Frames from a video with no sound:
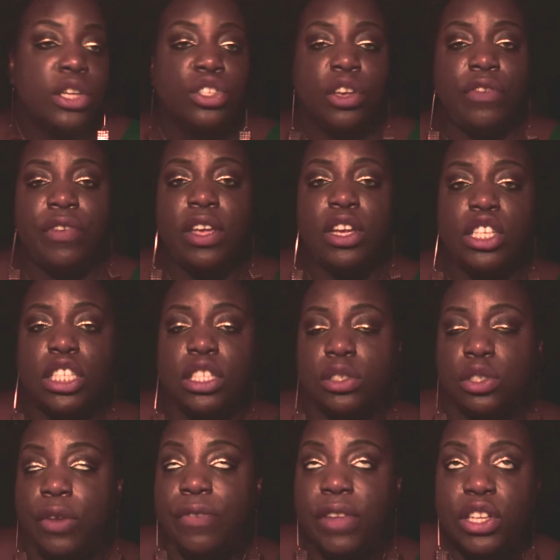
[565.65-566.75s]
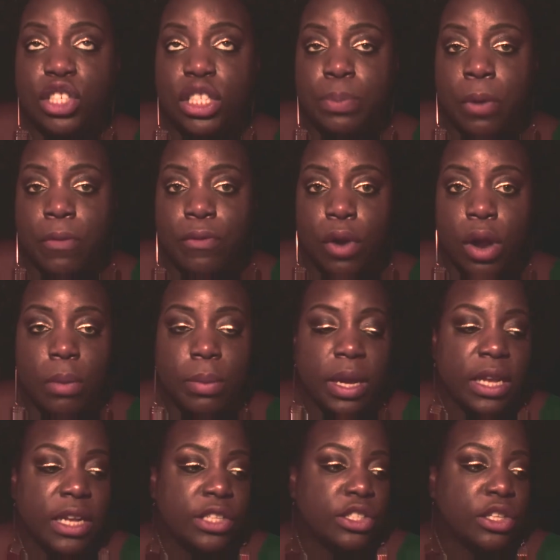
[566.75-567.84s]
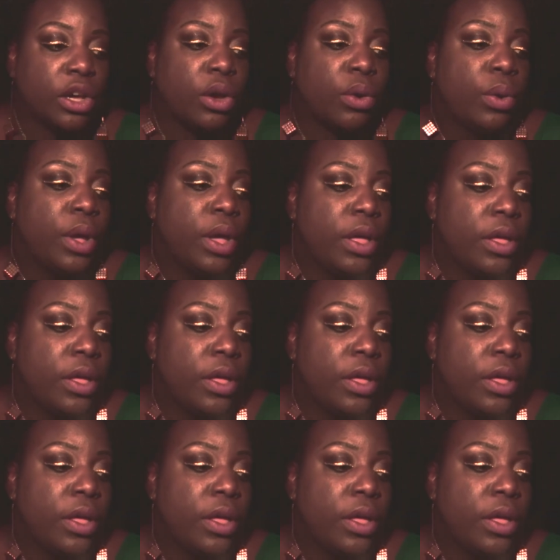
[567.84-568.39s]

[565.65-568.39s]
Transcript: She finishes performing, and so